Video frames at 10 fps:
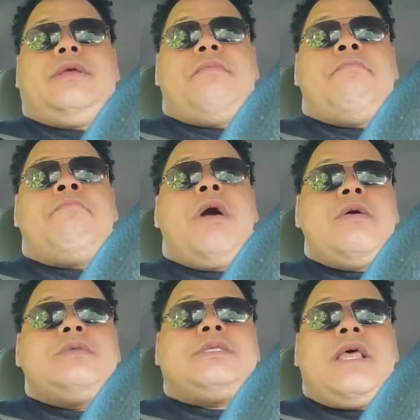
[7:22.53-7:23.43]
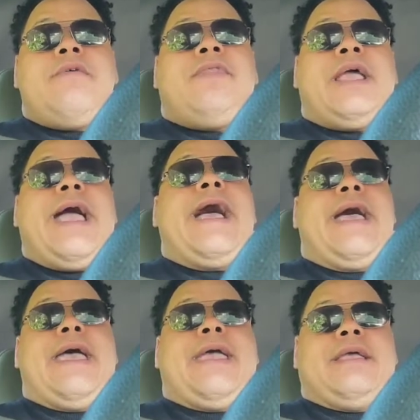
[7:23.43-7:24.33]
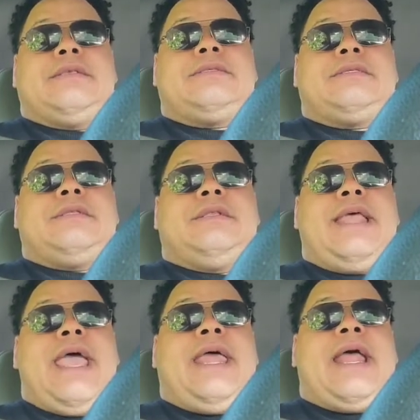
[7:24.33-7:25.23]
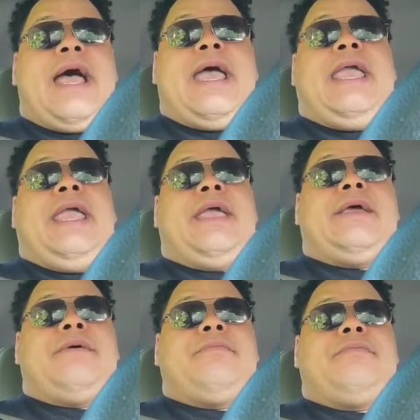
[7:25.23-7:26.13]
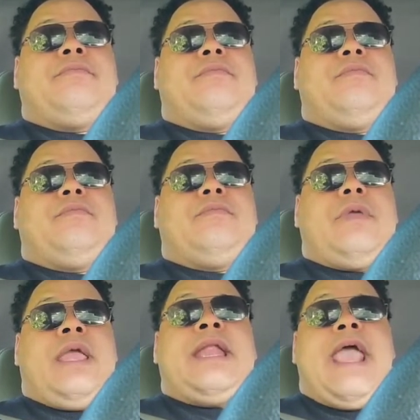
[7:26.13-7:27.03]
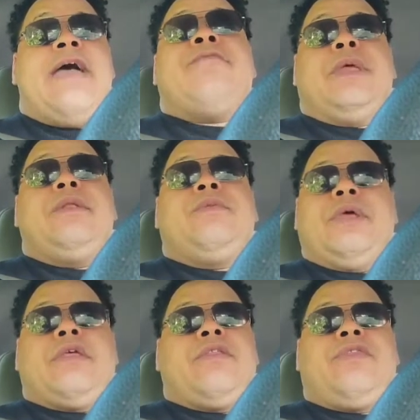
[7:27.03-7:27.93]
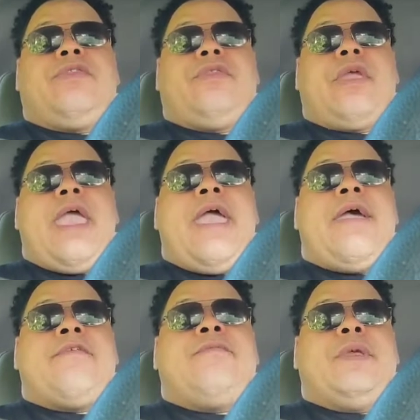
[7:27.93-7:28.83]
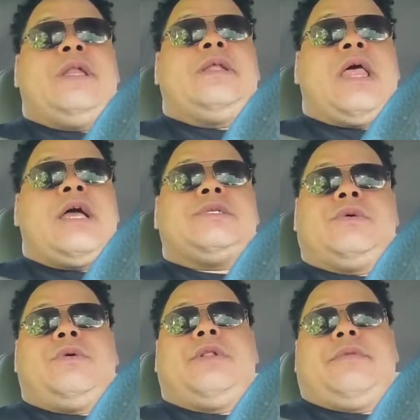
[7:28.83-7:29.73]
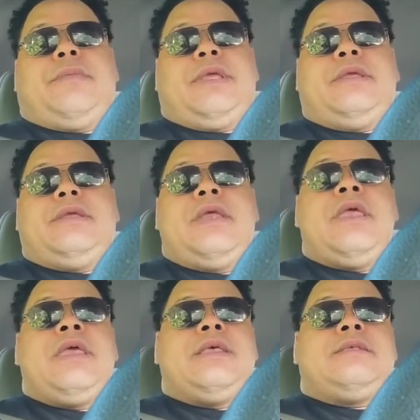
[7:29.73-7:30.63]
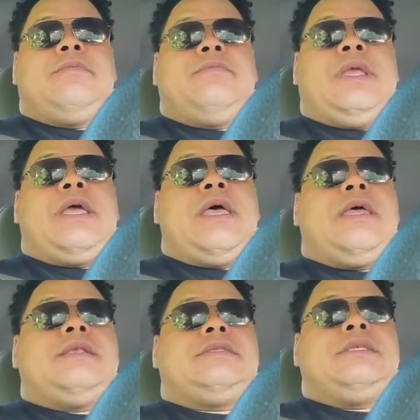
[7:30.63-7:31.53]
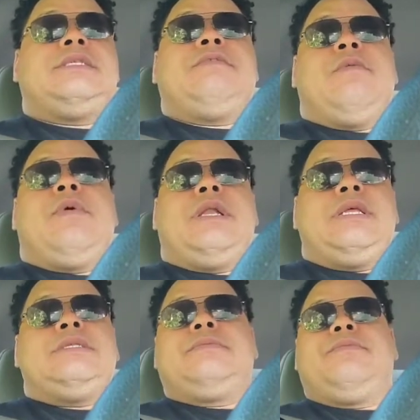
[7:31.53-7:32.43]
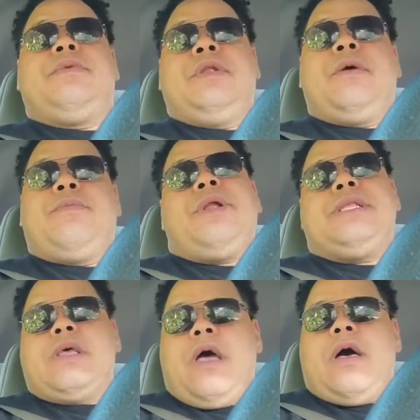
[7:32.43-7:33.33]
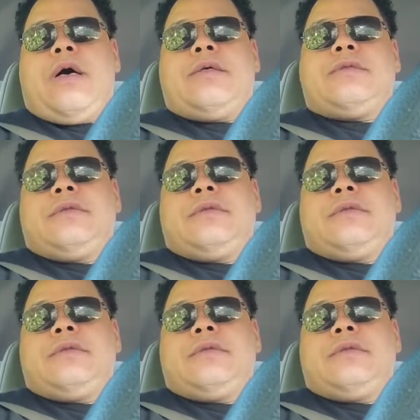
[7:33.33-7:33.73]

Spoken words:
most of the guys that I am and have been with have been a lot shorter than me, because 6'1" is, you know, pretty tall.